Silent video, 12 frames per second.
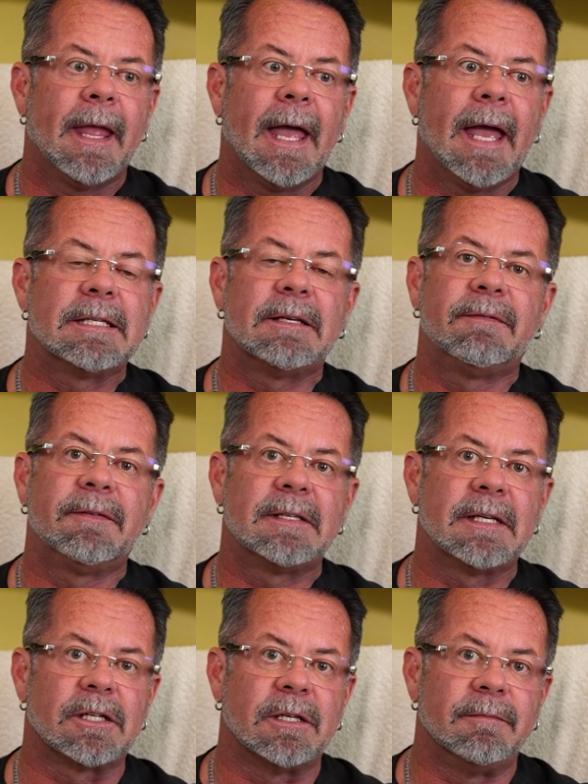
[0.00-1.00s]
As a
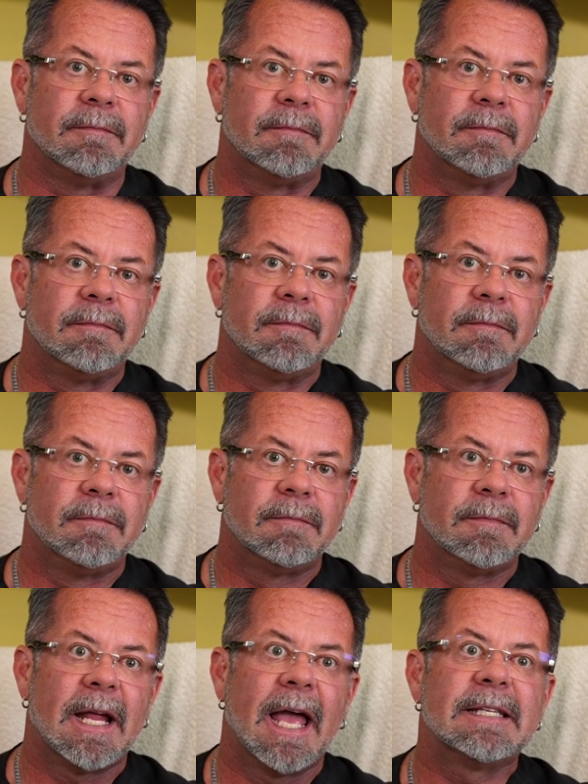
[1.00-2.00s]
physician,
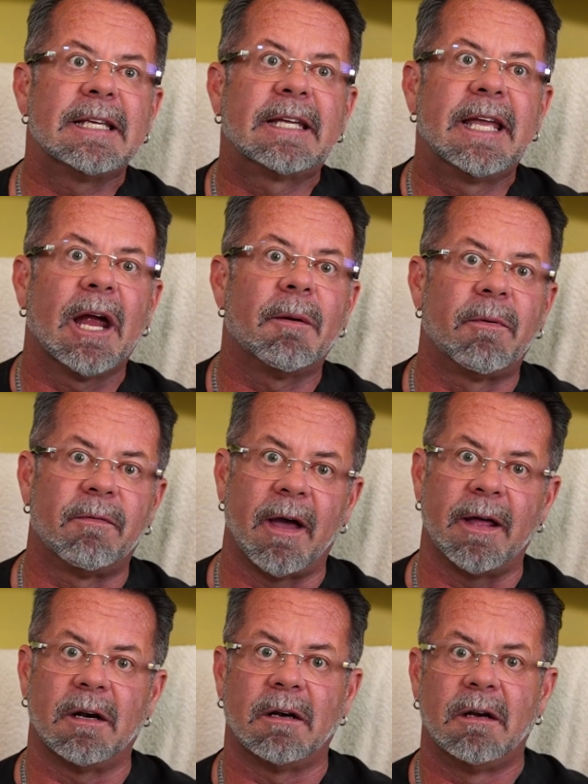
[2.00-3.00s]
as a care
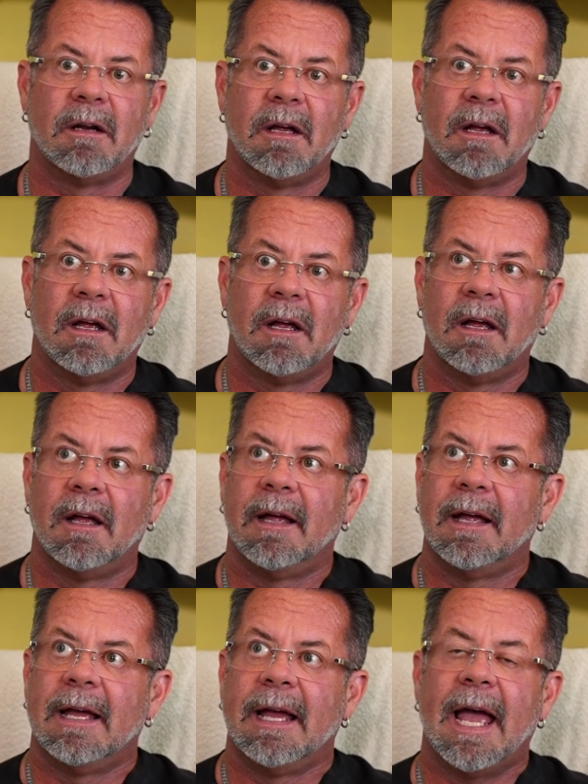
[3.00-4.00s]
provider,
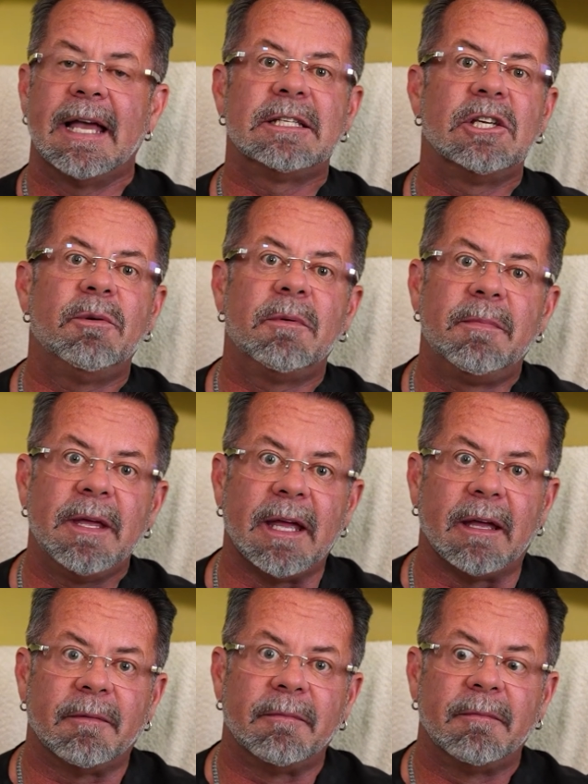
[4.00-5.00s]
as a human
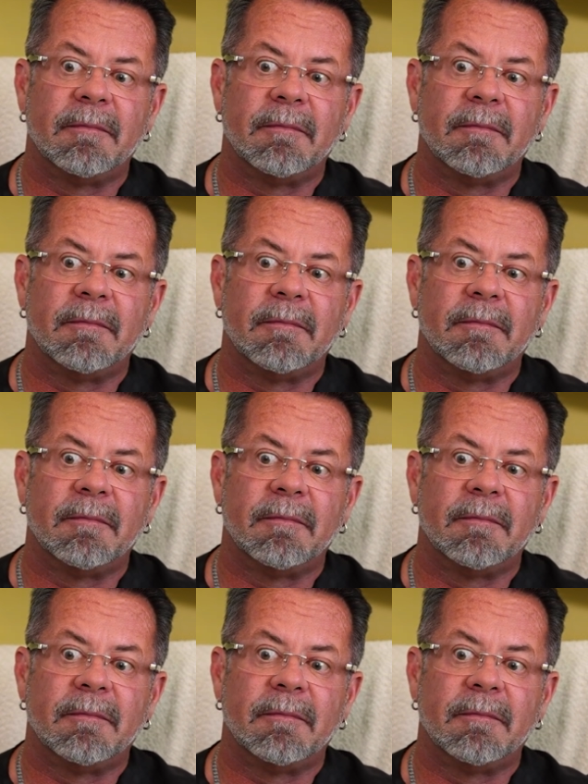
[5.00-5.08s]
being,